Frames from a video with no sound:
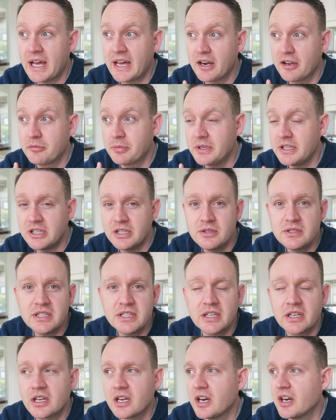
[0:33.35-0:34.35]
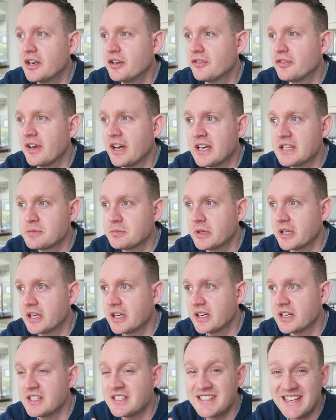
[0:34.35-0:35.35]
and I've been using it kind of as my
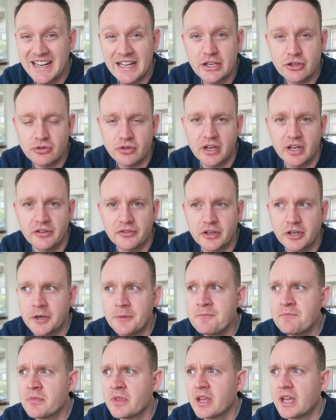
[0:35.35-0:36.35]
kind of daily driver.